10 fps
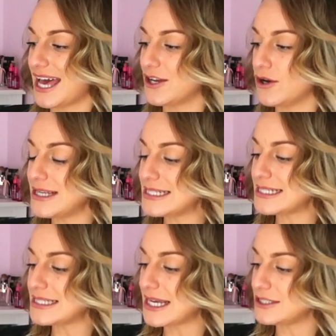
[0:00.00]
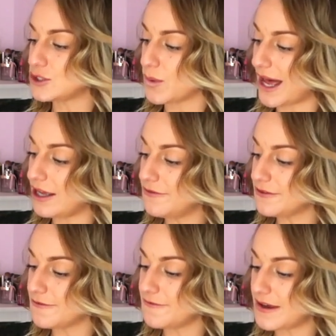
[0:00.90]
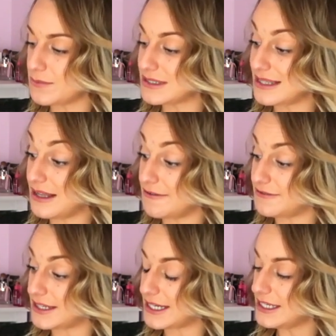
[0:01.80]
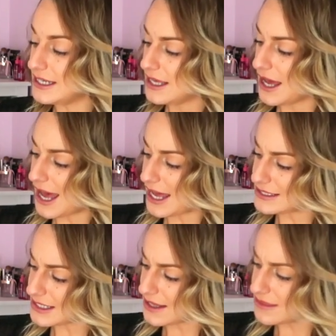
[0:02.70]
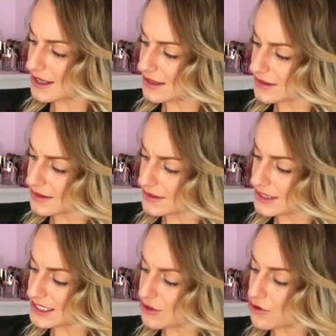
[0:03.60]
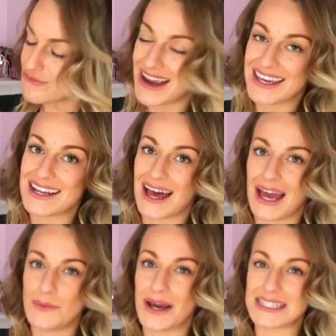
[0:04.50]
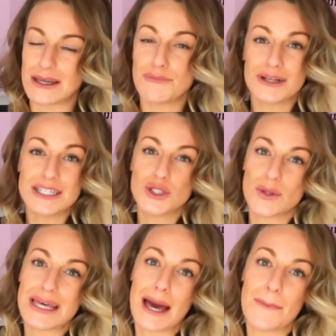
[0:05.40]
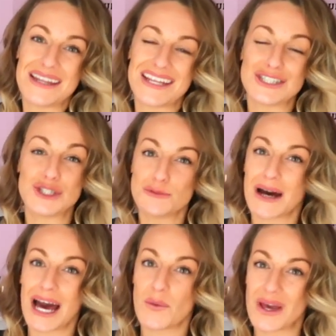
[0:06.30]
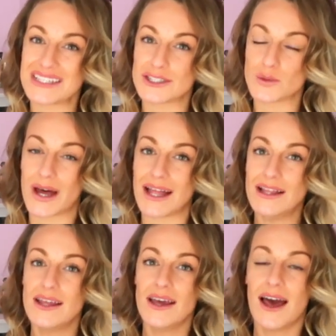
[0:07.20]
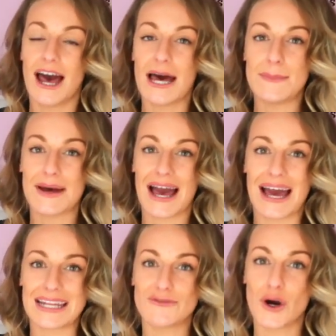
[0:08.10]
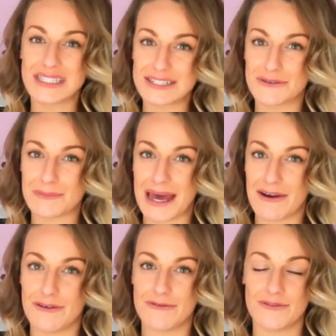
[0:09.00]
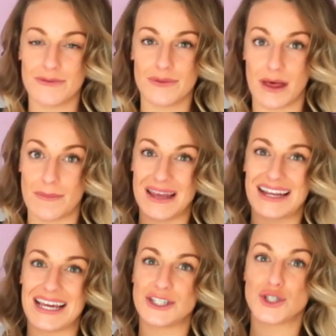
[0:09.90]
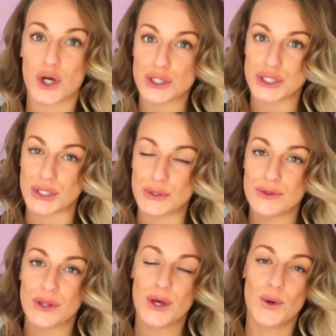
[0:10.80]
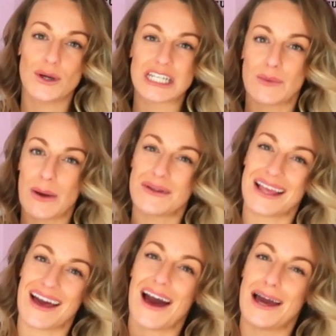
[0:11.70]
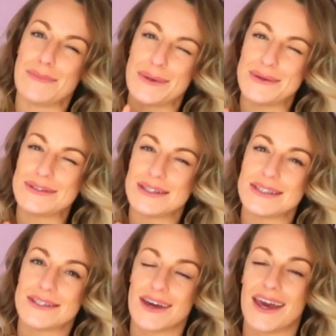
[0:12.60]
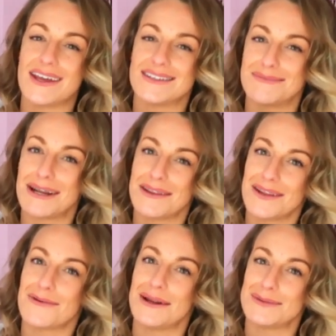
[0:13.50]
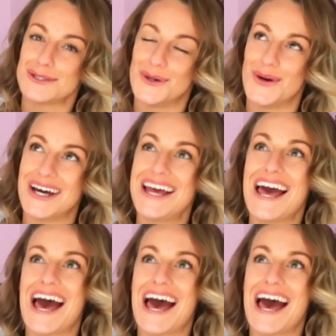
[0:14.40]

I got these in a size 12. The fit was lovely. And I think these are a regular high waist. So I'm pretty sure they come in a super high waist as well. Um, and I've got a different pair of them in like a dog tooth, which I wear with like a high boot. So it's okay. It doesn't matter that they're a little bit short.